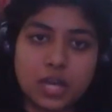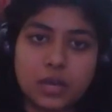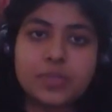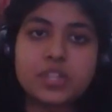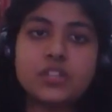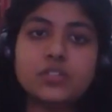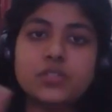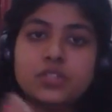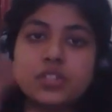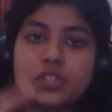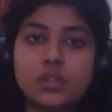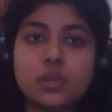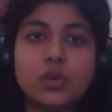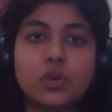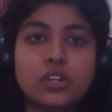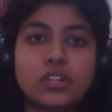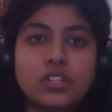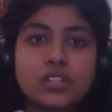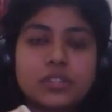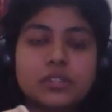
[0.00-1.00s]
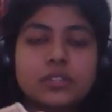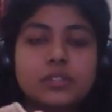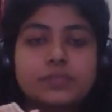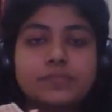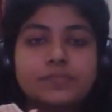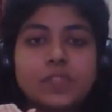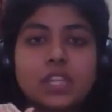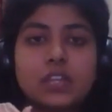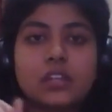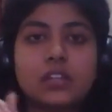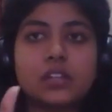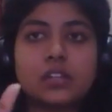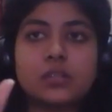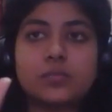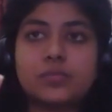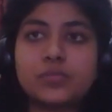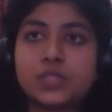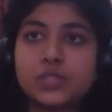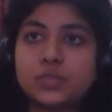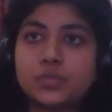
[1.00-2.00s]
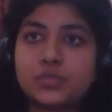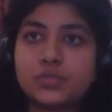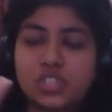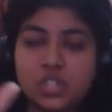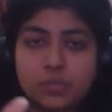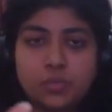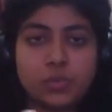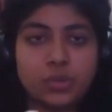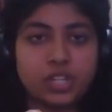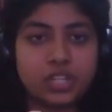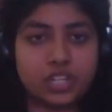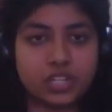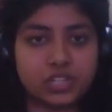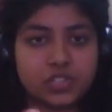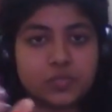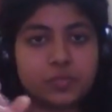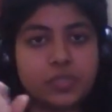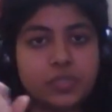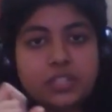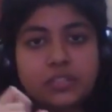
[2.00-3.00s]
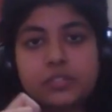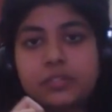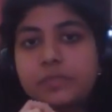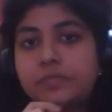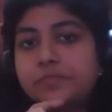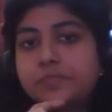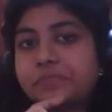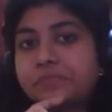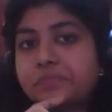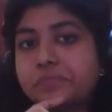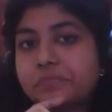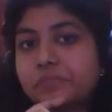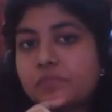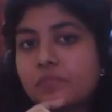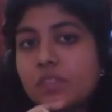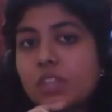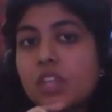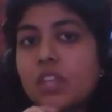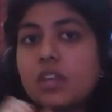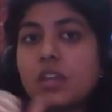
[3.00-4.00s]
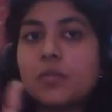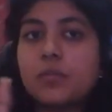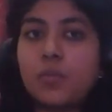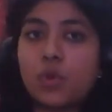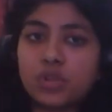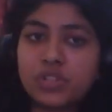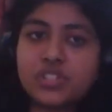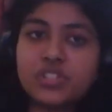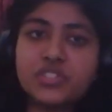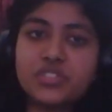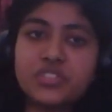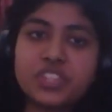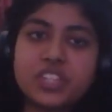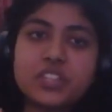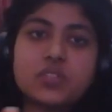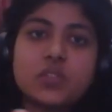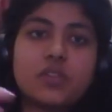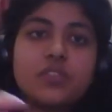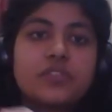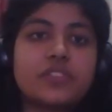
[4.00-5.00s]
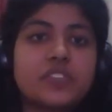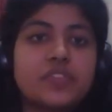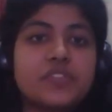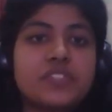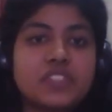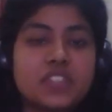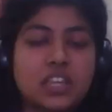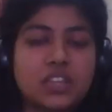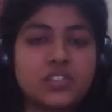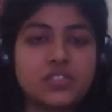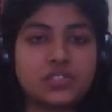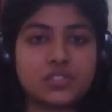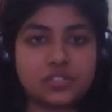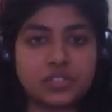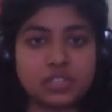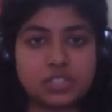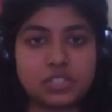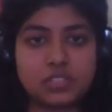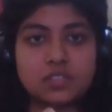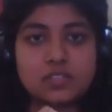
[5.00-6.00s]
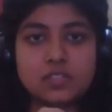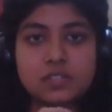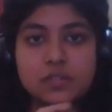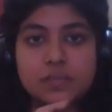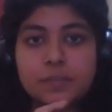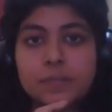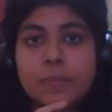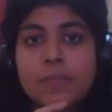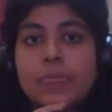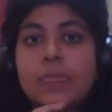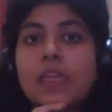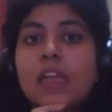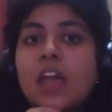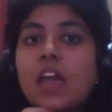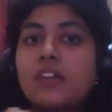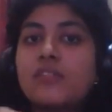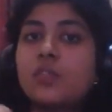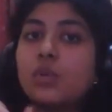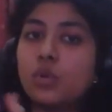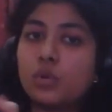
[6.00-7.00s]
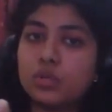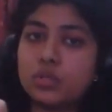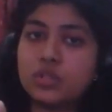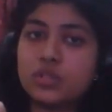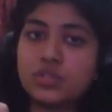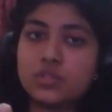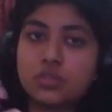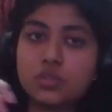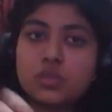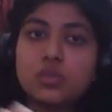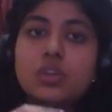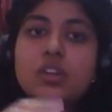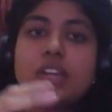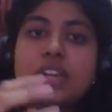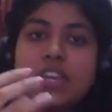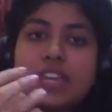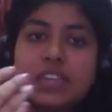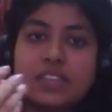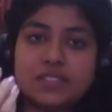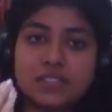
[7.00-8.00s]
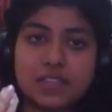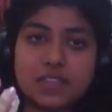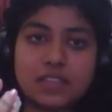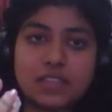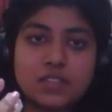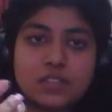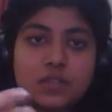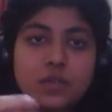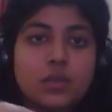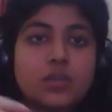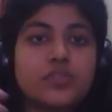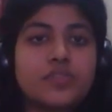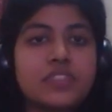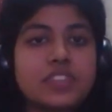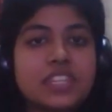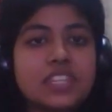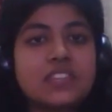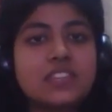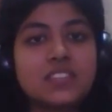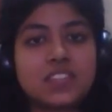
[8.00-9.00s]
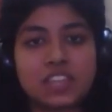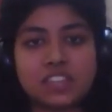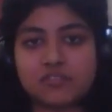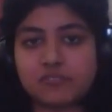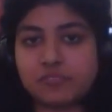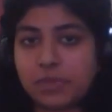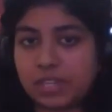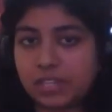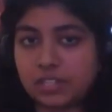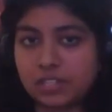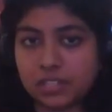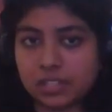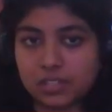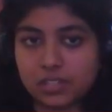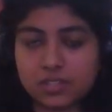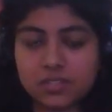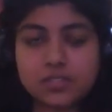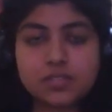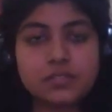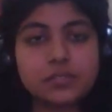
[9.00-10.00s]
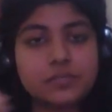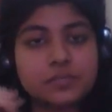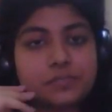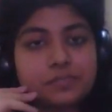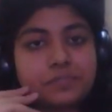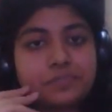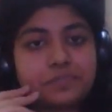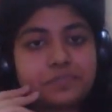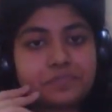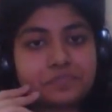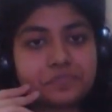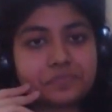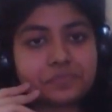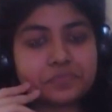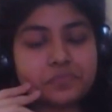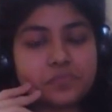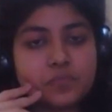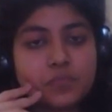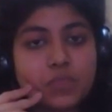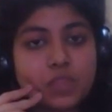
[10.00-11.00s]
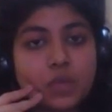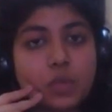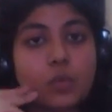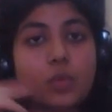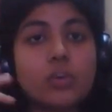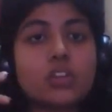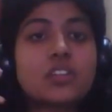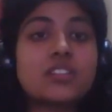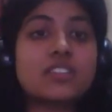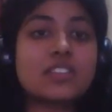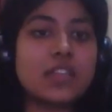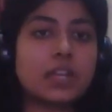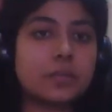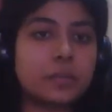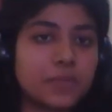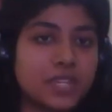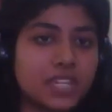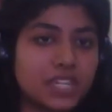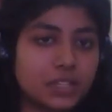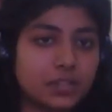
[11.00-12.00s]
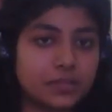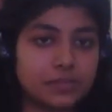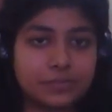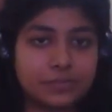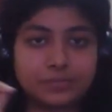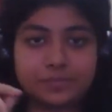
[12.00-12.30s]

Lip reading: Coming to the north, to Jammu and Kashmir, monasteries of 5th centuries have also essence of these cave paintings. What does that mean?